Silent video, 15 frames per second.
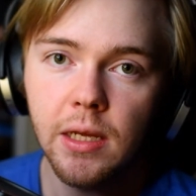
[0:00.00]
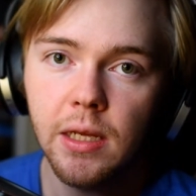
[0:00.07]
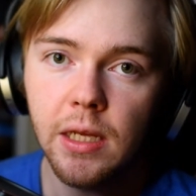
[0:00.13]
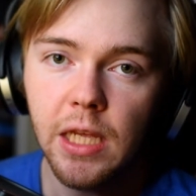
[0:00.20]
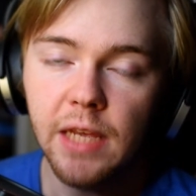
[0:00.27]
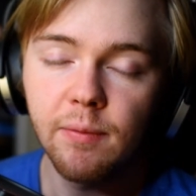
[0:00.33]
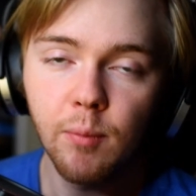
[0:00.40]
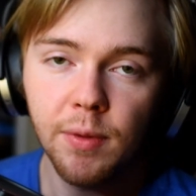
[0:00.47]

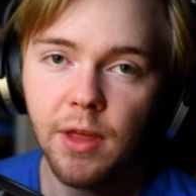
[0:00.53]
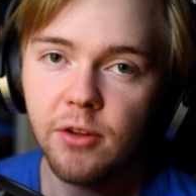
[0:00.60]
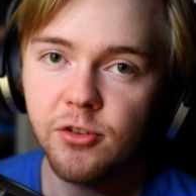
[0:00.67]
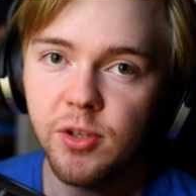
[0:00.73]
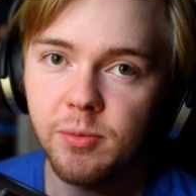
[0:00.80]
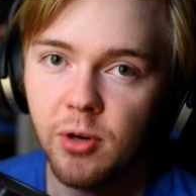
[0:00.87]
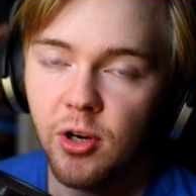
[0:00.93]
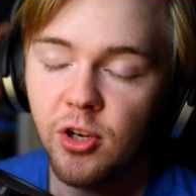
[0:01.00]
even without Sleep
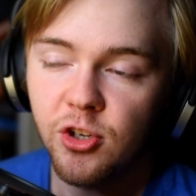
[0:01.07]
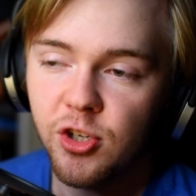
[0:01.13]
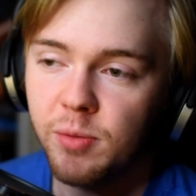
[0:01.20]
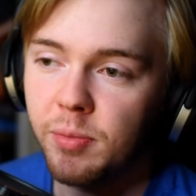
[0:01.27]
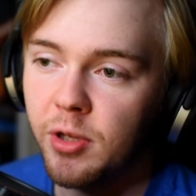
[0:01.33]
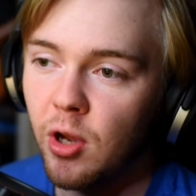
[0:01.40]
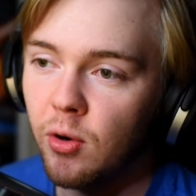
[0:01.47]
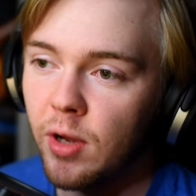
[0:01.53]
Dart, he should
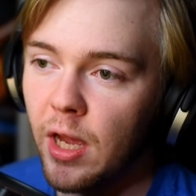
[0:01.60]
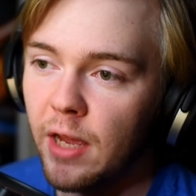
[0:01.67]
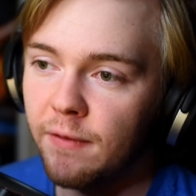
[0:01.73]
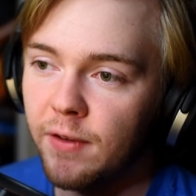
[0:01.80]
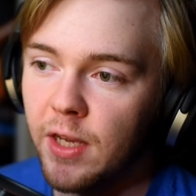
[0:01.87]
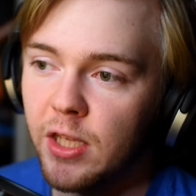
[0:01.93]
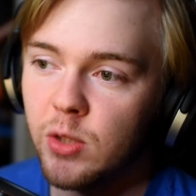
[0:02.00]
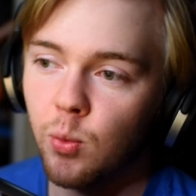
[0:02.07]
be okay if he
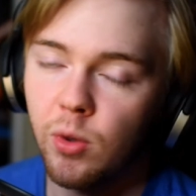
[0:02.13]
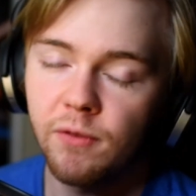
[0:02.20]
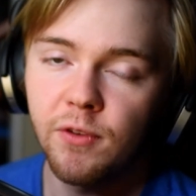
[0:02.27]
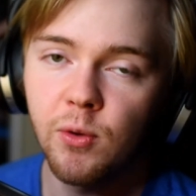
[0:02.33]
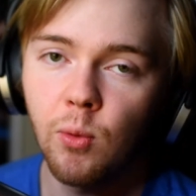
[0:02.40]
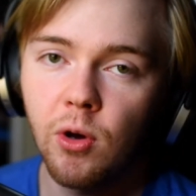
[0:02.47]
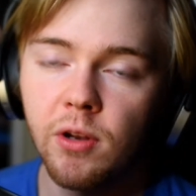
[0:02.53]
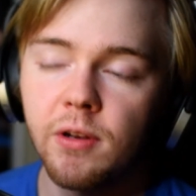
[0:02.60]
gets 1v1'd.